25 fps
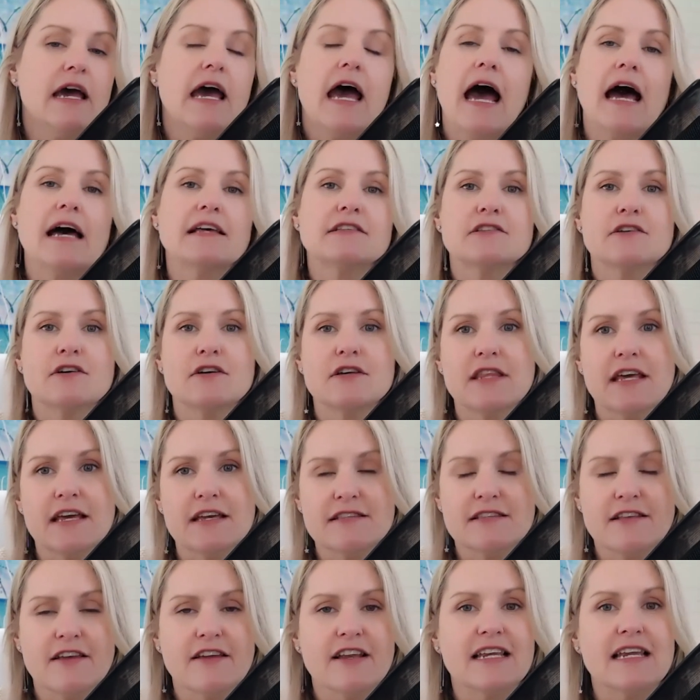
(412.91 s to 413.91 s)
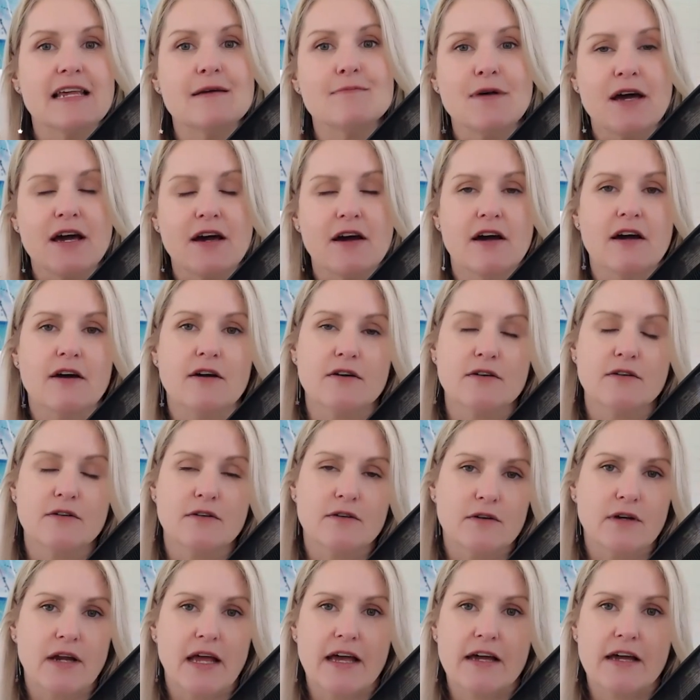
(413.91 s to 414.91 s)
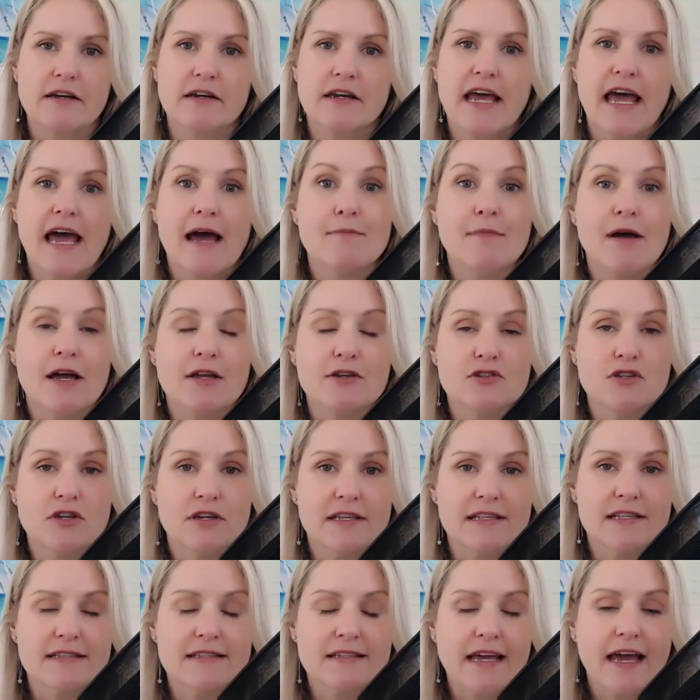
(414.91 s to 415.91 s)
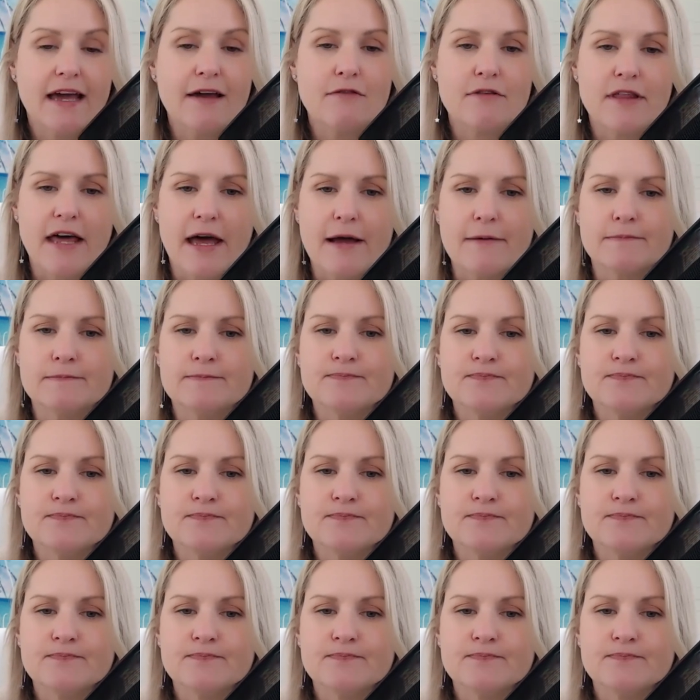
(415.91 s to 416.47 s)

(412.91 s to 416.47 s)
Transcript: And so there's a limit on, on how much you can scale that.